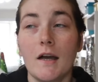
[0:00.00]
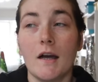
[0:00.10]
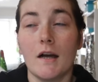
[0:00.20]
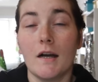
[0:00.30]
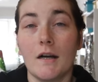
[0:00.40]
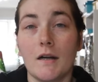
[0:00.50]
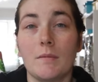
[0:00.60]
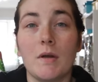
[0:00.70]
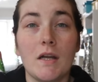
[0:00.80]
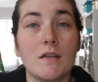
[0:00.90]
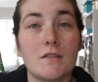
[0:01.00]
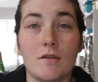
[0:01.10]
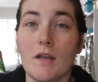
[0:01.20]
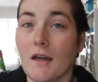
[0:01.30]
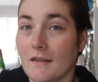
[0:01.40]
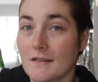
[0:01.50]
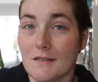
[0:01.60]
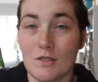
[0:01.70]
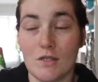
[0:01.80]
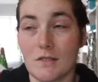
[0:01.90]
Um, so yeah, this
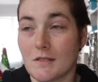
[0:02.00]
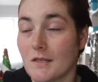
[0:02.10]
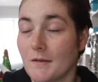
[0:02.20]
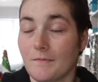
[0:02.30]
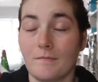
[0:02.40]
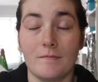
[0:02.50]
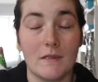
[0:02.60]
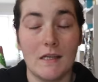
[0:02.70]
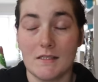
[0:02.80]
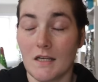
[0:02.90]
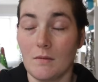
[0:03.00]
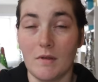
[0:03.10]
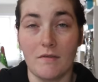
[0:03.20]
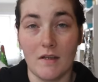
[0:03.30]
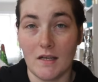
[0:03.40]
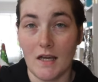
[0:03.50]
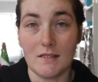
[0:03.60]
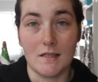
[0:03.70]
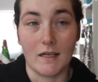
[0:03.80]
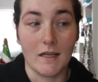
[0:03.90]
is just... it's gonna be
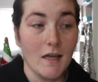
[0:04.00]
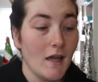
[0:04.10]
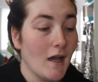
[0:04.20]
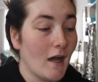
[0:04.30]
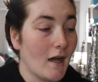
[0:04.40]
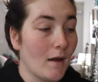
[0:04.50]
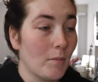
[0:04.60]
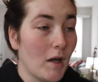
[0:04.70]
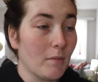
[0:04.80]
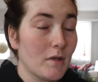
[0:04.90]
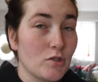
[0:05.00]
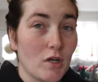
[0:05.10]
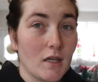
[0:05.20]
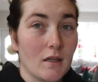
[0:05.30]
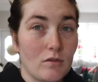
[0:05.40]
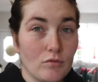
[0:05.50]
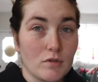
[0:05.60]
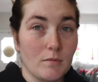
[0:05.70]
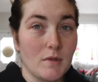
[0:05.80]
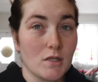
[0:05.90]
fantastic. Um, I'm gonna try and get through
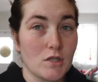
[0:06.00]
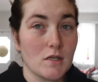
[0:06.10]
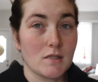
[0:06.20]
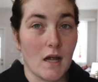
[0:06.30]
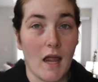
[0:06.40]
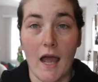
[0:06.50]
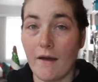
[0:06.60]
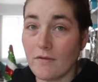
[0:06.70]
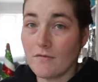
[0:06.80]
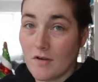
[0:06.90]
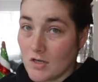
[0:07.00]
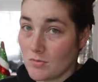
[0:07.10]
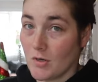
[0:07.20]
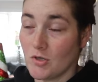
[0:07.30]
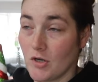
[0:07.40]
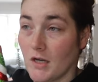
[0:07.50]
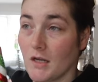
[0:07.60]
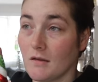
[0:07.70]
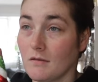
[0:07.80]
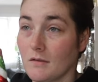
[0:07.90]
some dishes. I haven't finished my
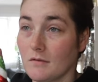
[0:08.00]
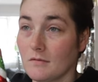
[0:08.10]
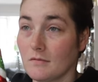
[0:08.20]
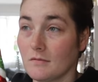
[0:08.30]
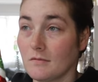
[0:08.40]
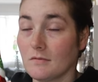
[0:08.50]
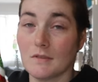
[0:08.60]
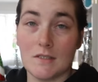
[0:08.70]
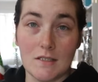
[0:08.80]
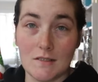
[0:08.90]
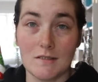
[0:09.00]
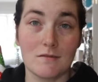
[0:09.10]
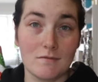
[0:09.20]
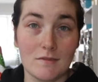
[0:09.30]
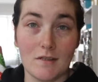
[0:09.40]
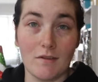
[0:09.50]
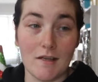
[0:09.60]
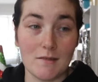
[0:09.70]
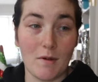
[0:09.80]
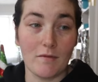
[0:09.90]
tray since the
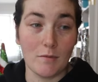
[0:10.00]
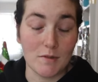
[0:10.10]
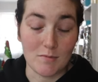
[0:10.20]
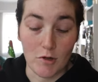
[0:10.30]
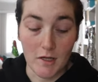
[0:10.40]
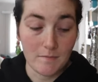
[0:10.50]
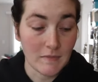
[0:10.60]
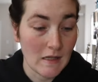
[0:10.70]
last time I filmed this morning.